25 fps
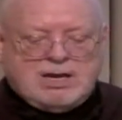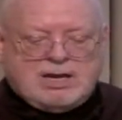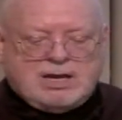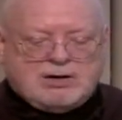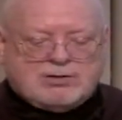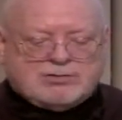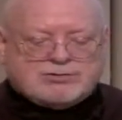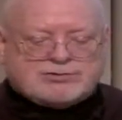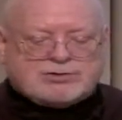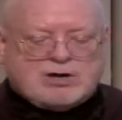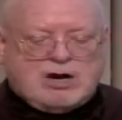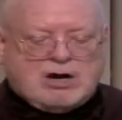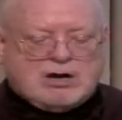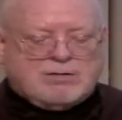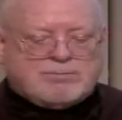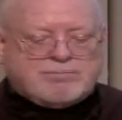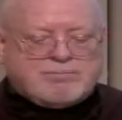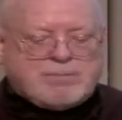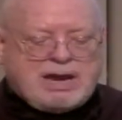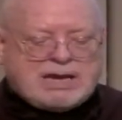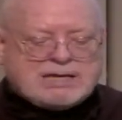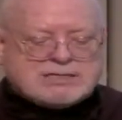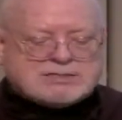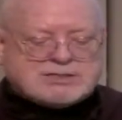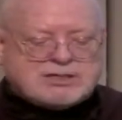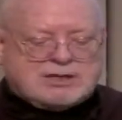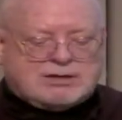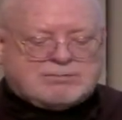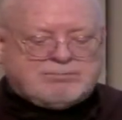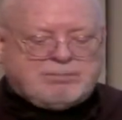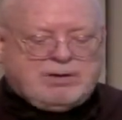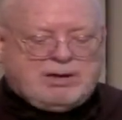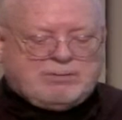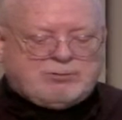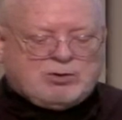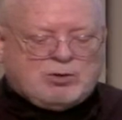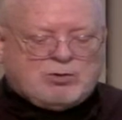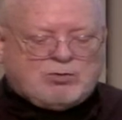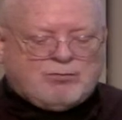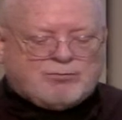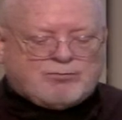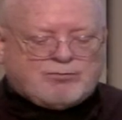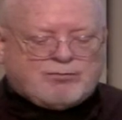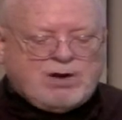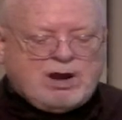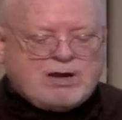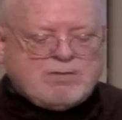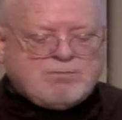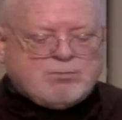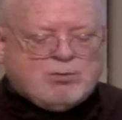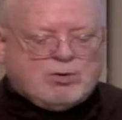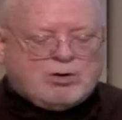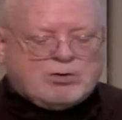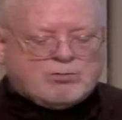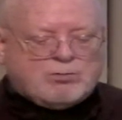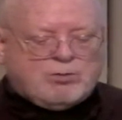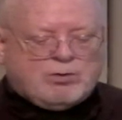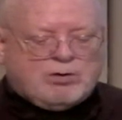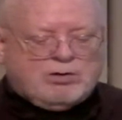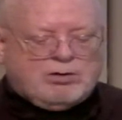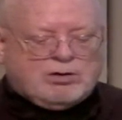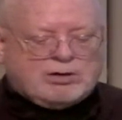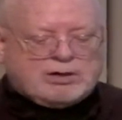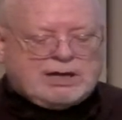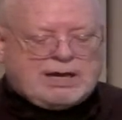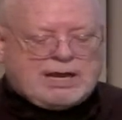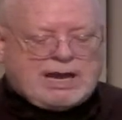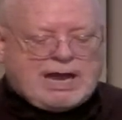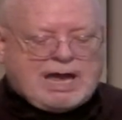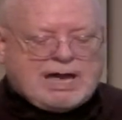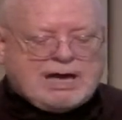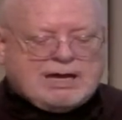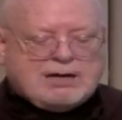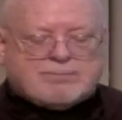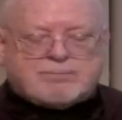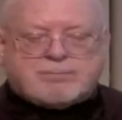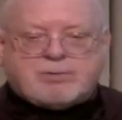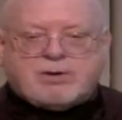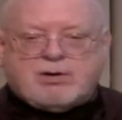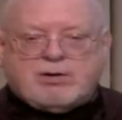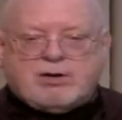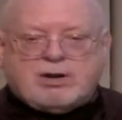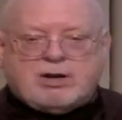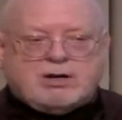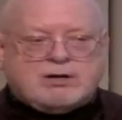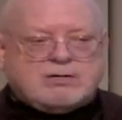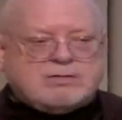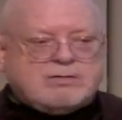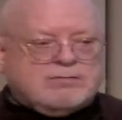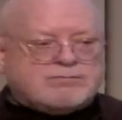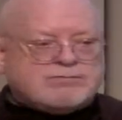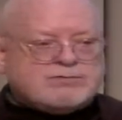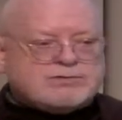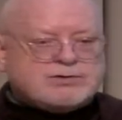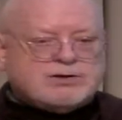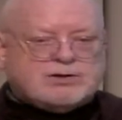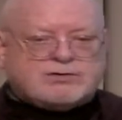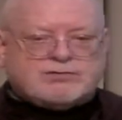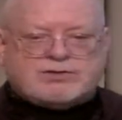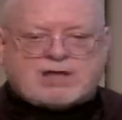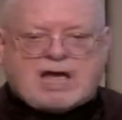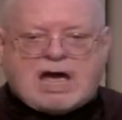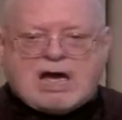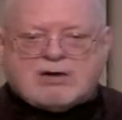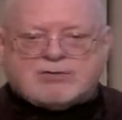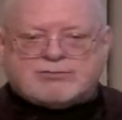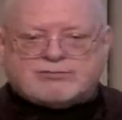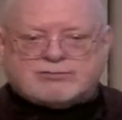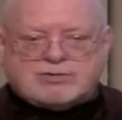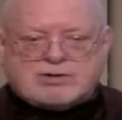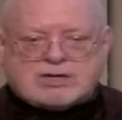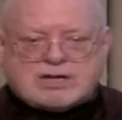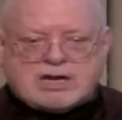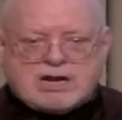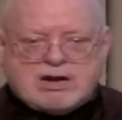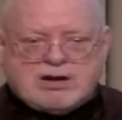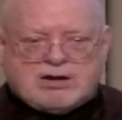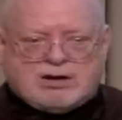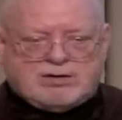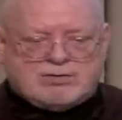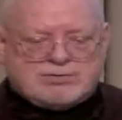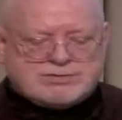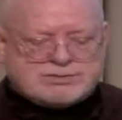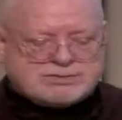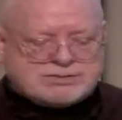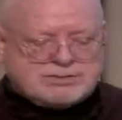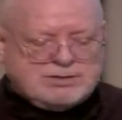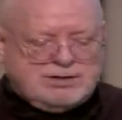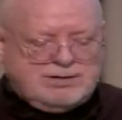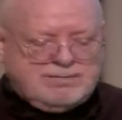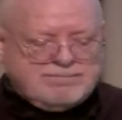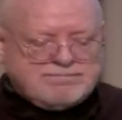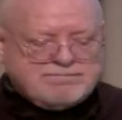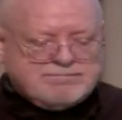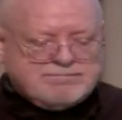Here's our basic biblical framework we're looking at, a period of 6,000 years,